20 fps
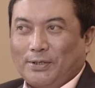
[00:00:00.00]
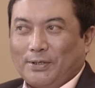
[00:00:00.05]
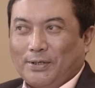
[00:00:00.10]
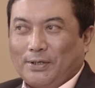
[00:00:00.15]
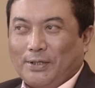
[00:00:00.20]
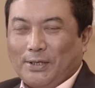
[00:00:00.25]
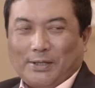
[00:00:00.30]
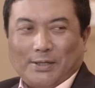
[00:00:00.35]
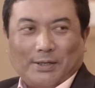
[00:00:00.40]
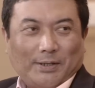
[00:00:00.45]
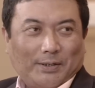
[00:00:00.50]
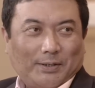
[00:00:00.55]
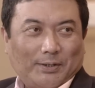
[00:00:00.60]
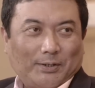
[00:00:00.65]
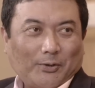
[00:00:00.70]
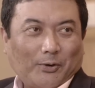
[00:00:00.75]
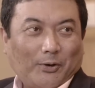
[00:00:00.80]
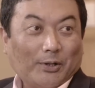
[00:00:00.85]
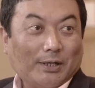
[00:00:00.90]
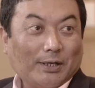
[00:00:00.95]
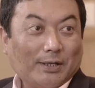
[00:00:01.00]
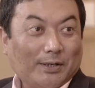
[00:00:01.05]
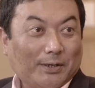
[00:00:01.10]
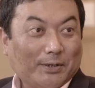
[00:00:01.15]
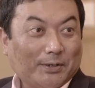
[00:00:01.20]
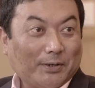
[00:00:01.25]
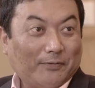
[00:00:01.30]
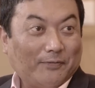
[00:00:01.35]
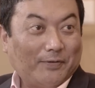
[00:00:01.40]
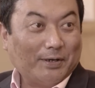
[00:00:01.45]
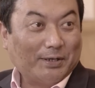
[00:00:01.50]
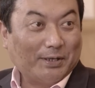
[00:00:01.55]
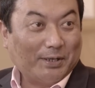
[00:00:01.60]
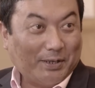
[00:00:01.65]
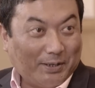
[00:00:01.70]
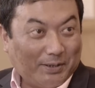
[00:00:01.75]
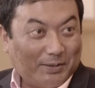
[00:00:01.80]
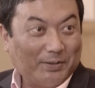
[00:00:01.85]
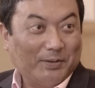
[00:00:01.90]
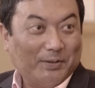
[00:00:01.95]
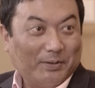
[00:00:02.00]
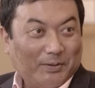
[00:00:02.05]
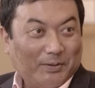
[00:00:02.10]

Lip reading: leaders, tall leaders of our states.